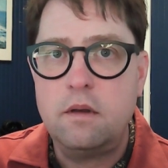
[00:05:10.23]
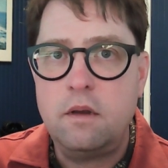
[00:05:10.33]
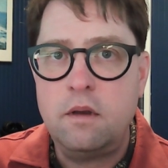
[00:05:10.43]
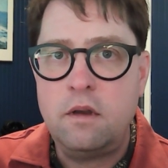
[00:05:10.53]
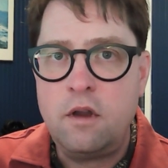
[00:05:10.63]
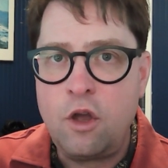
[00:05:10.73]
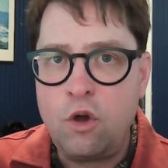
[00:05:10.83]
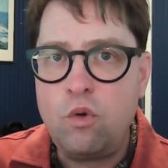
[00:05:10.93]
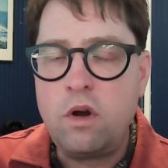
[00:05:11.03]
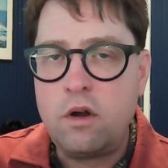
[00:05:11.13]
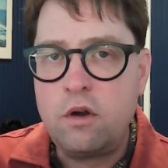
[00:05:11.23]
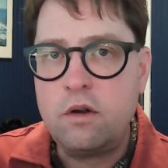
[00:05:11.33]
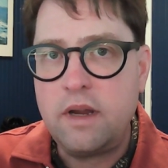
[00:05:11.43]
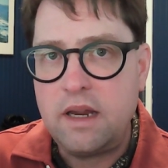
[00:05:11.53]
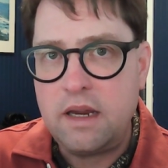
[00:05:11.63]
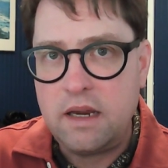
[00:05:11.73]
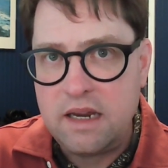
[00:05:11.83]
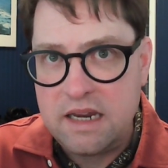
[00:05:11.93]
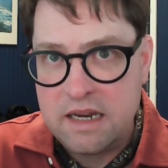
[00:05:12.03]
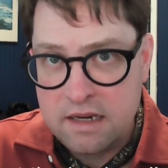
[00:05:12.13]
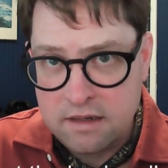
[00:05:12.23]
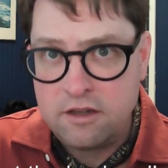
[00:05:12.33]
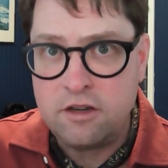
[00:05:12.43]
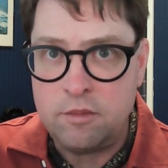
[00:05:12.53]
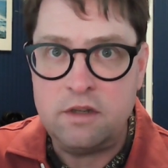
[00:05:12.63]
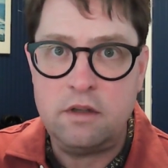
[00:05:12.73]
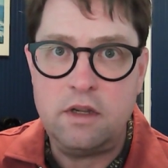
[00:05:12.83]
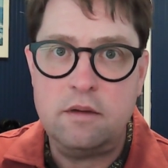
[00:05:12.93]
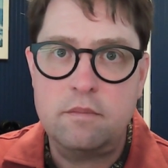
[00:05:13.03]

Know her intimately.